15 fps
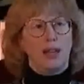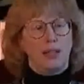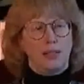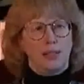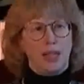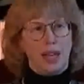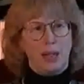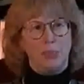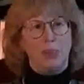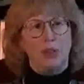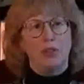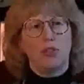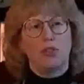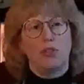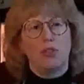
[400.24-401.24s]

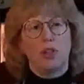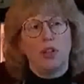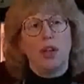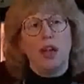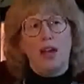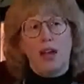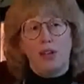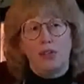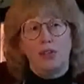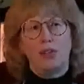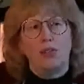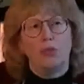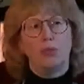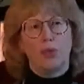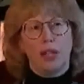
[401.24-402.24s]
established has a
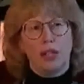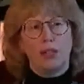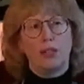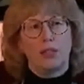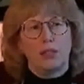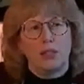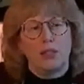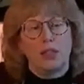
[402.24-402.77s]
direct